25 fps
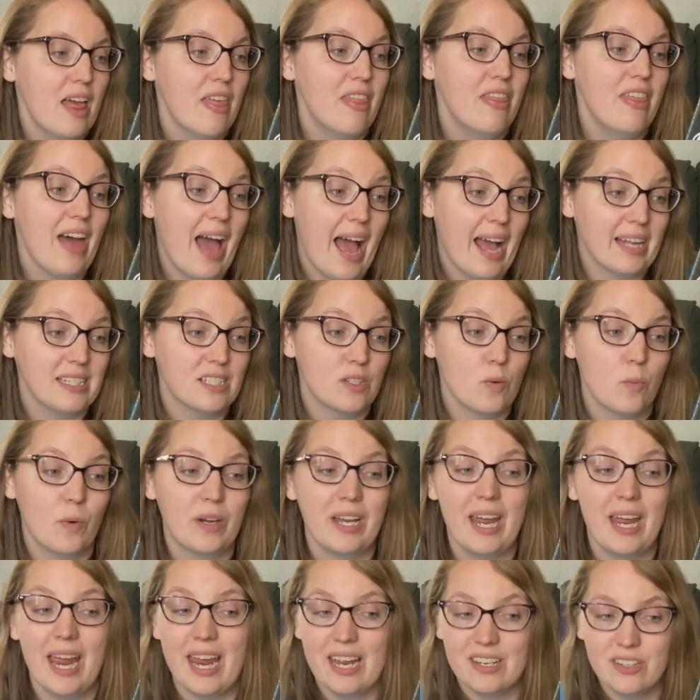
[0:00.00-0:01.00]
That's
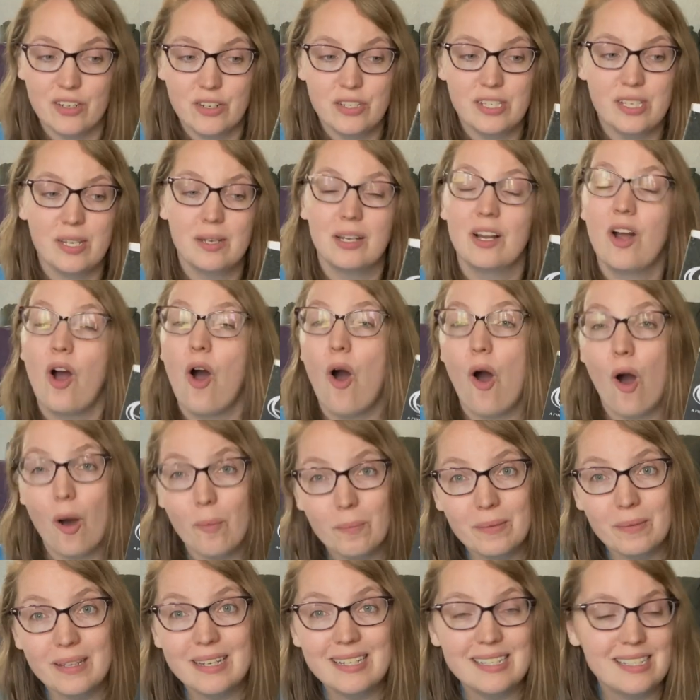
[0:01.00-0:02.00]
when Anderson
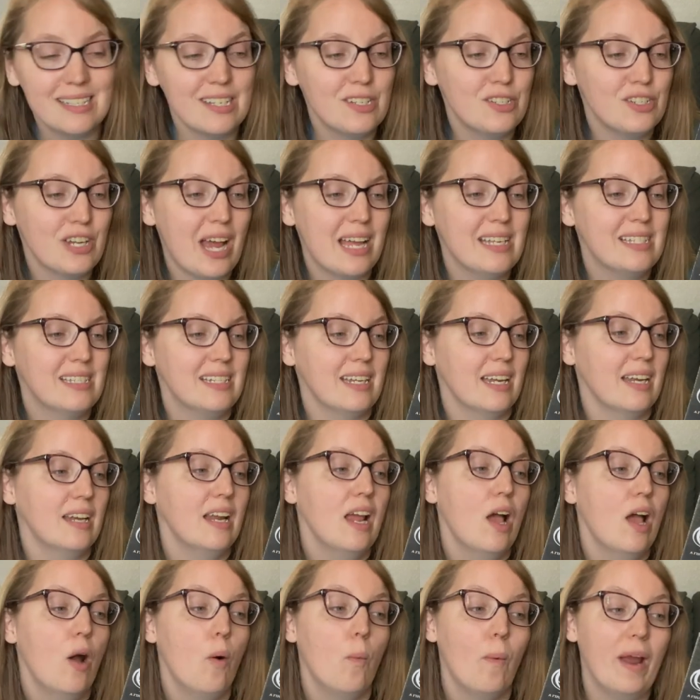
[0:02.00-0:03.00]
calmly
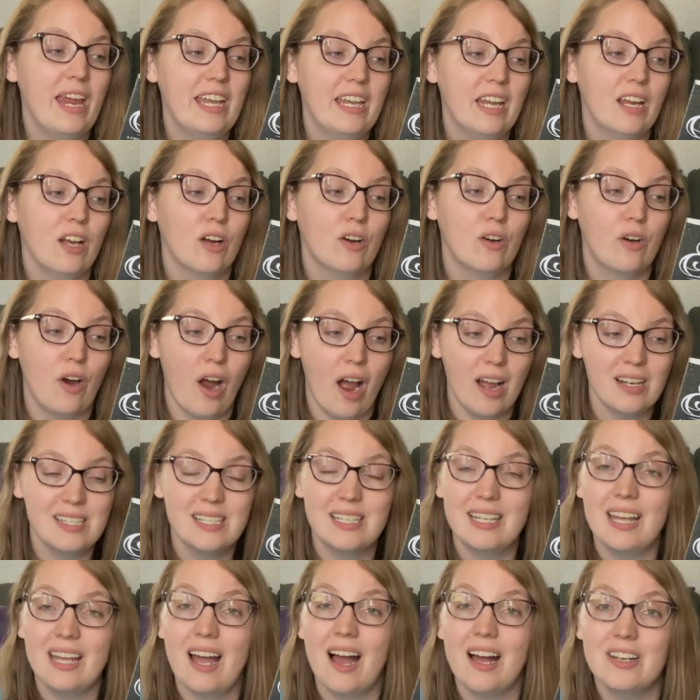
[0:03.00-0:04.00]
suggested wading
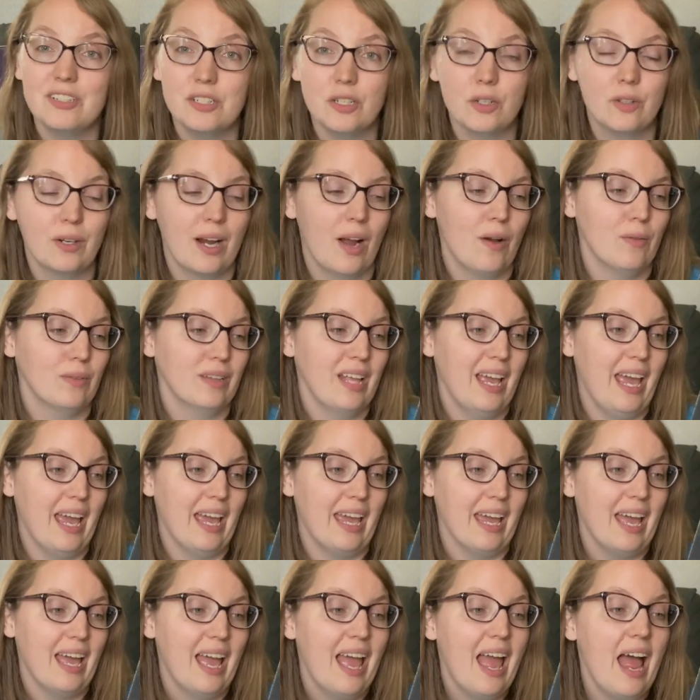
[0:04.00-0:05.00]
across the underground
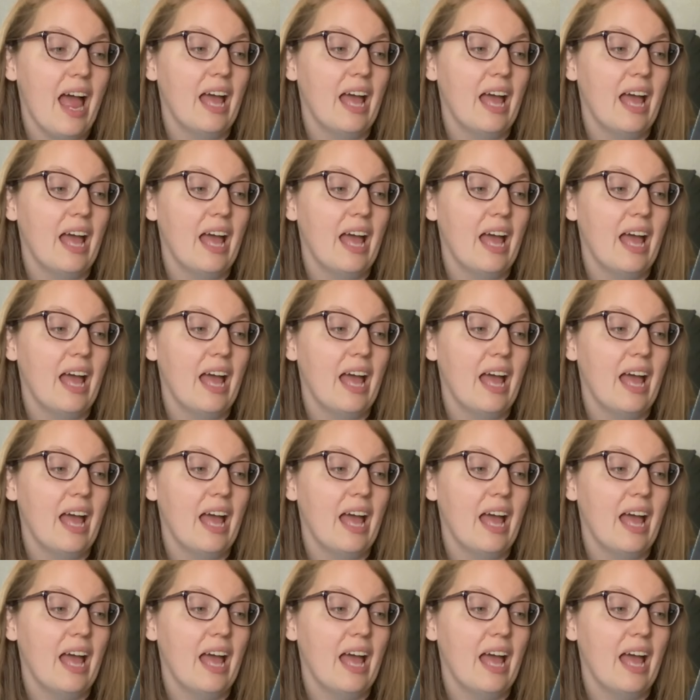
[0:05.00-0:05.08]
lake,